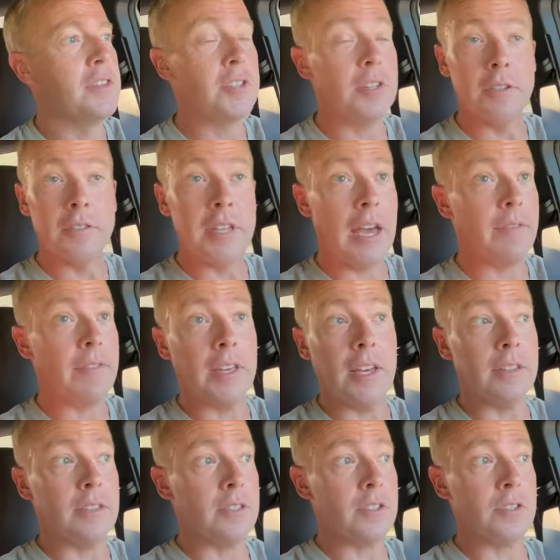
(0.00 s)
to
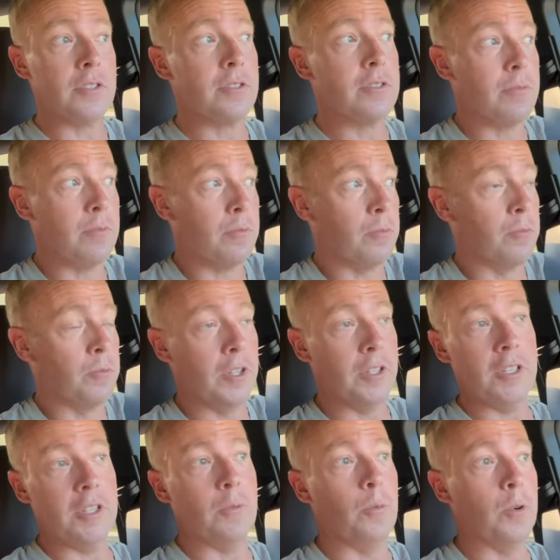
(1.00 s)
navigate this
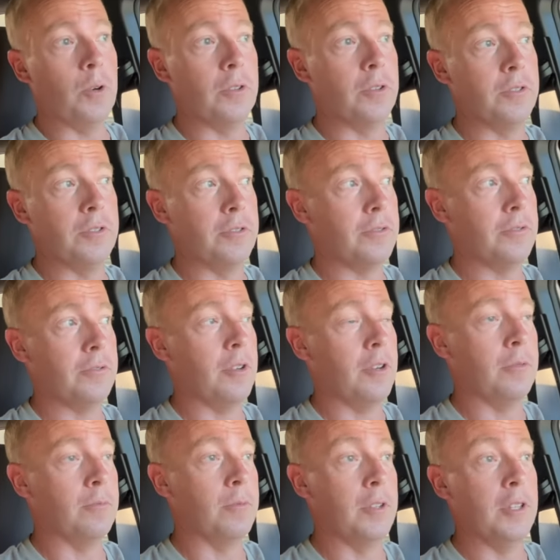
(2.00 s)
really world
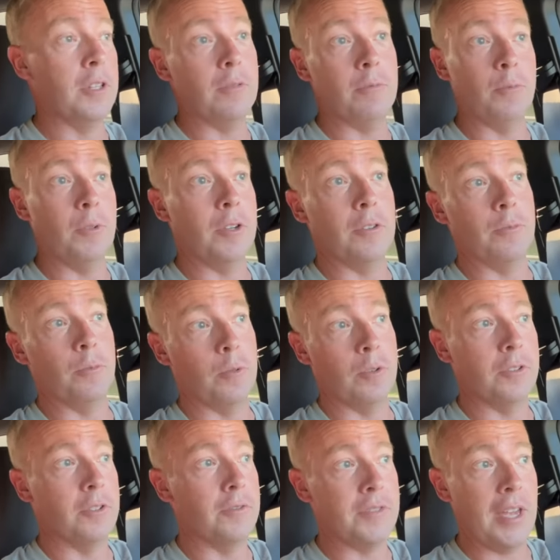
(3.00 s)
or really weird
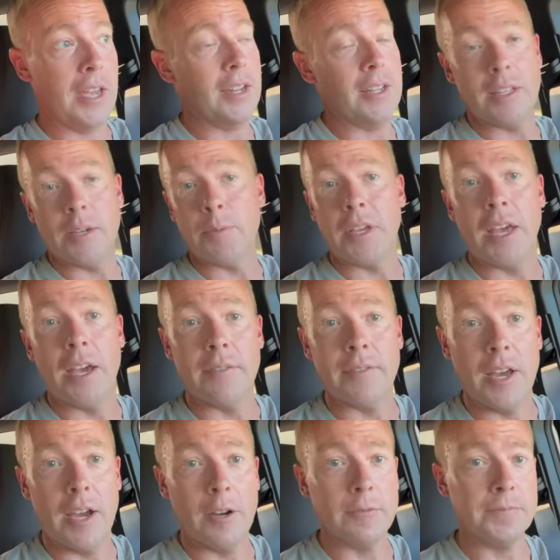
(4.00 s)
world of dating that we have
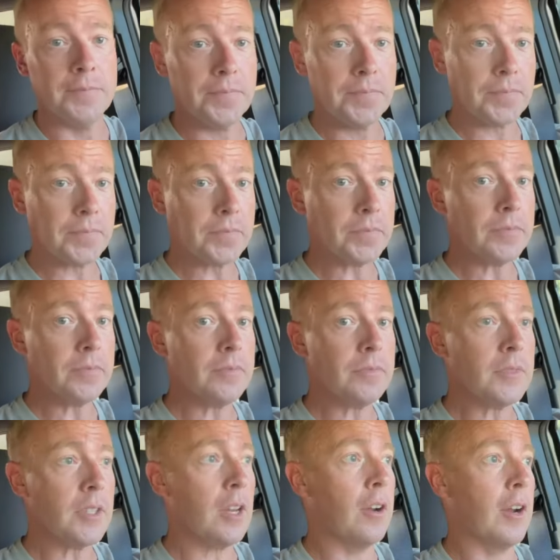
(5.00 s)
now.
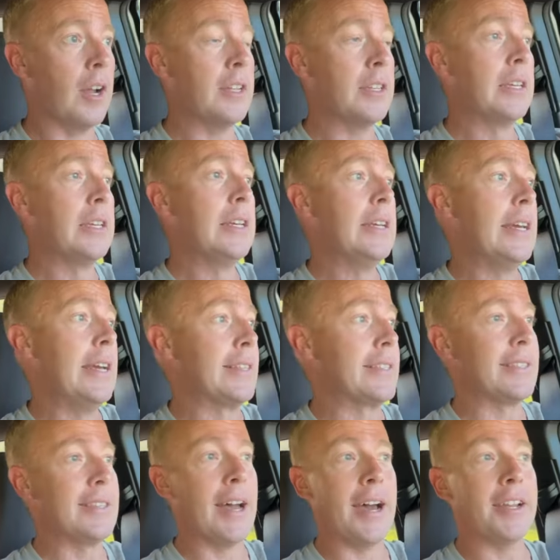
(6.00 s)
All right?
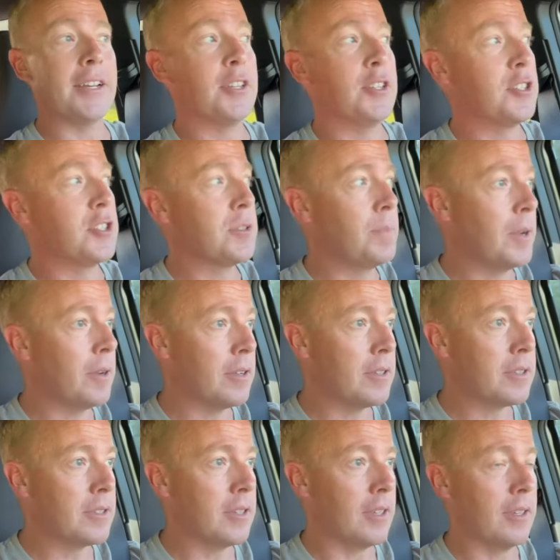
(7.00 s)
It's not a
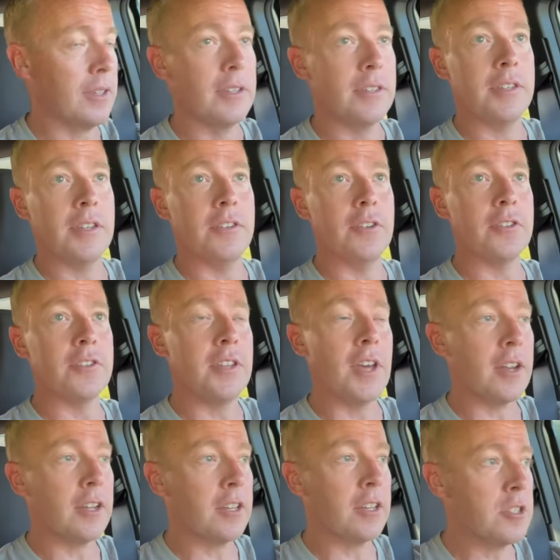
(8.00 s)
conspiracy. Tinder's
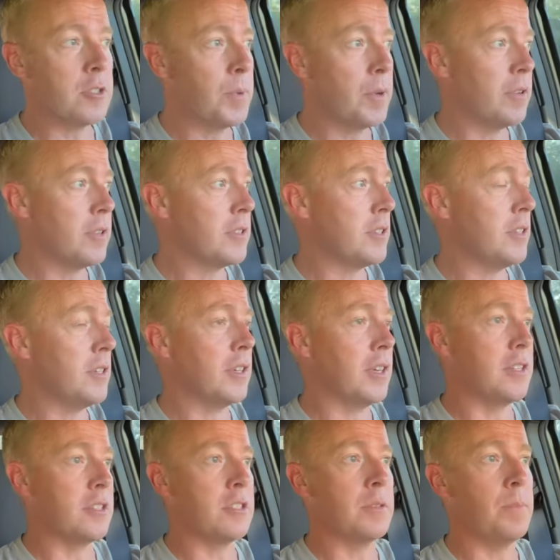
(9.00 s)
not a conspiracy
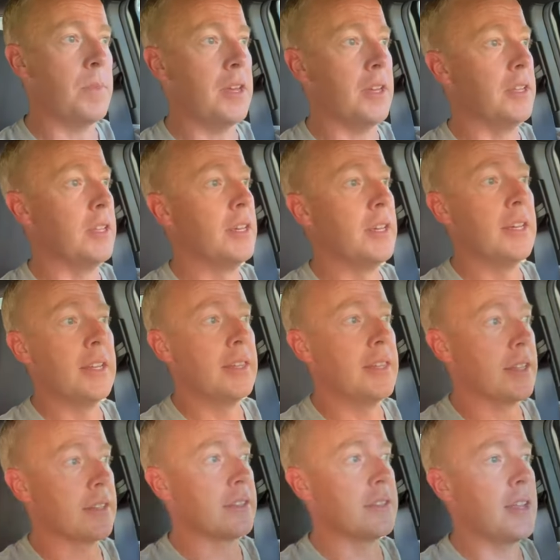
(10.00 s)
against men.
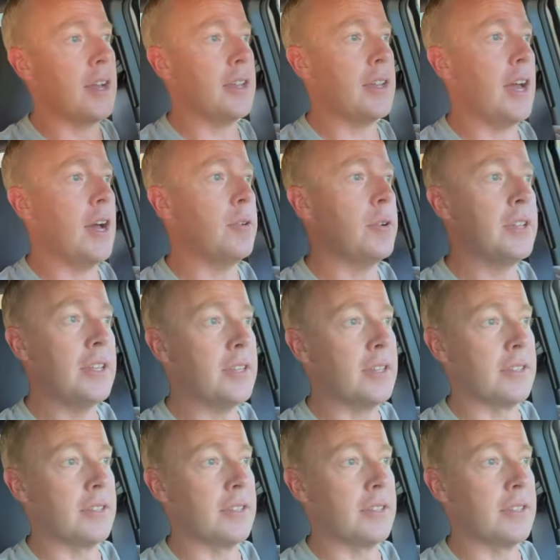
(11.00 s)
That's not how it